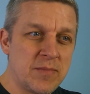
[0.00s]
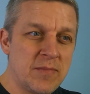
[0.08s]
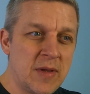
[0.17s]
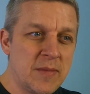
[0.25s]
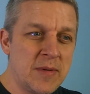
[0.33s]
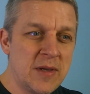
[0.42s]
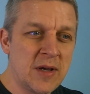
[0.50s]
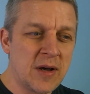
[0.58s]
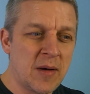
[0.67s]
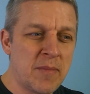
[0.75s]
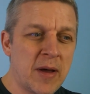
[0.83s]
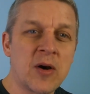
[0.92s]
maybe
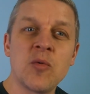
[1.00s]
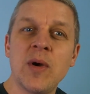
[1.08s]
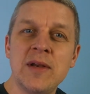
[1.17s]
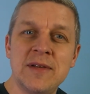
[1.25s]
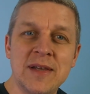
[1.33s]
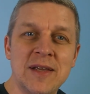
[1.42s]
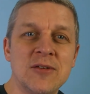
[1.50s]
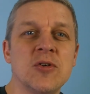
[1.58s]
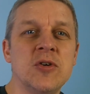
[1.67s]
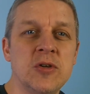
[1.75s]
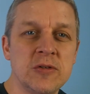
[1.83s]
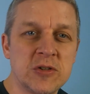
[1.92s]
a better way to
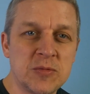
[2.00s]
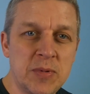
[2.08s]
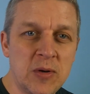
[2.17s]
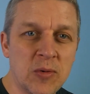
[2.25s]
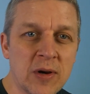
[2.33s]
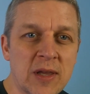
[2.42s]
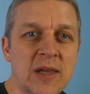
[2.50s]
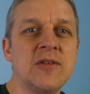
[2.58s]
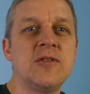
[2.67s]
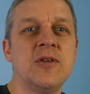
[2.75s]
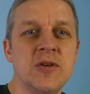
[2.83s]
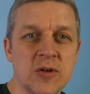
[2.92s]
introduce speed work
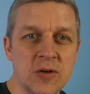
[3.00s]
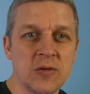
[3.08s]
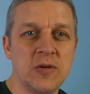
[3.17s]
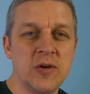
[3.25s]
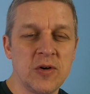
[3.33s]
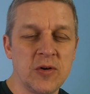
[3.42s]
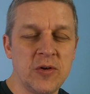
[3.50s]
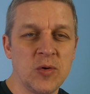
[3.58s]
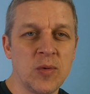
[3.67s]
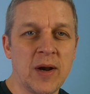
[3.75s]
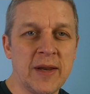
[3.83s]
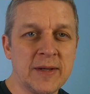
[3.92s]
into your
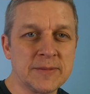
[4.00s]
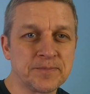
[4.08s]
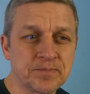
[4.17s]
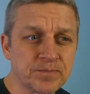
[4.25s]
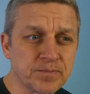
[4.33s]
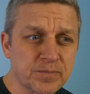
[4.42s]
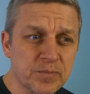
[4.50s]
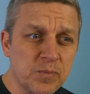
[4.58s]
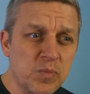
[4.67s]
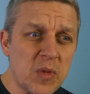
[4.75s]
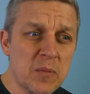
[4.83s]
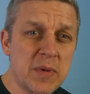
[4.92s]
running,
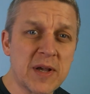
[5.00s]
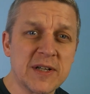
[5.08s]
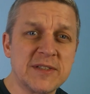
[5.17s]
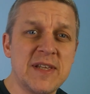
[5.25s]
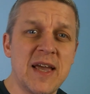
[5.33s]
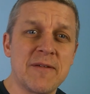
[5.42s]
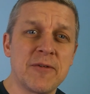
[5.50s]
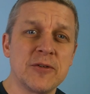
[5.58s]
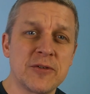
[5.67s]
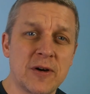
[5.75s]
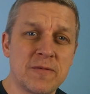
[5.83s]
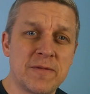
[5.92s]
because the
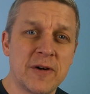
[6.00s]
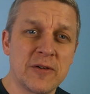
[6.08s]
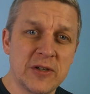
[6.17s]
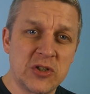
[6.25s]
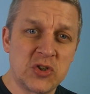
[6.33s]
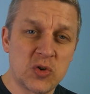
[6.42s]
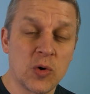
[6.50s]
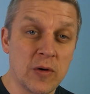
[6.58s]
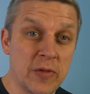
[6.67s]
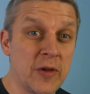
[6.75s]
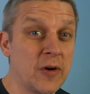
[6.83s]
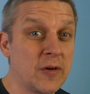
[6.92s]
efforts are fairly
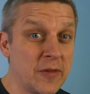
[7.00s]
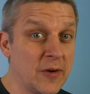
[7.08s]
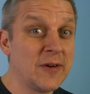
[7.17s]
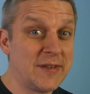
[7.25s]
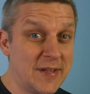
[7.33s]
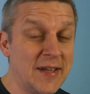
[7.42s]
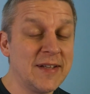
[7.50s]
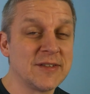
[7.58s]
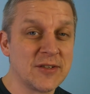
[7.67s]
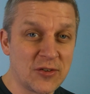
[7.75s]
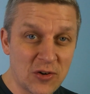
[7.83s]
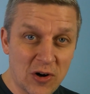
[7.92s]
short. They're
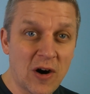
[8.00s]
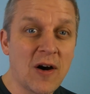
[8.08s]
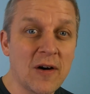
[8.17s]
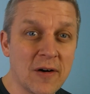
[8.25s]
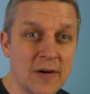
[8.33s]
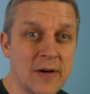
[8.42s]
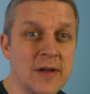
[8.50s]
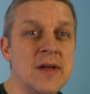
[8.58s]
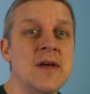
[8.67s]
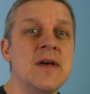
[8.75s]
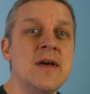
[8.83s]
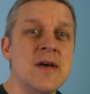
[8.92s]
intense and they're hard,
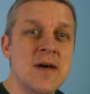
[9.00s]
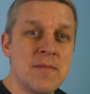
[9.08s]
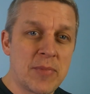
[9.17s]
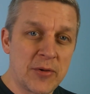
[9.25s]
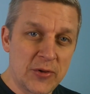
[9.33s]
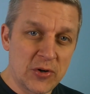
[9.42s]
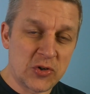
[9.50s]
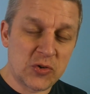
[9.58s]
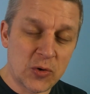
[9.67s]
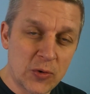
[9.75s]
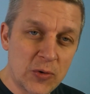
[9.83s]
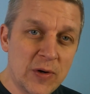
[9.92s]
but they're
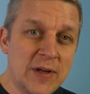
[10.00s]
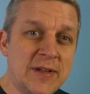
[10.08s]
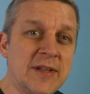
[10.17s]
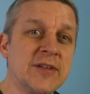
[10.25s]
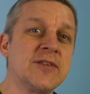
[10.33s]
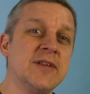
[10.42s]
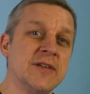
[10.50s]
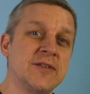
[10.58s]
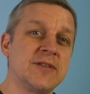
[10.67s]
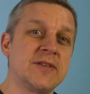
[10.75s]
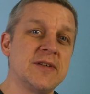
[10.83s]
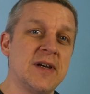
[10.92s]
shorter in
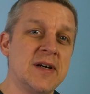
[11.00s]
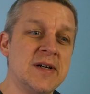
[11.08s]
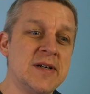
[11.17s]
distance,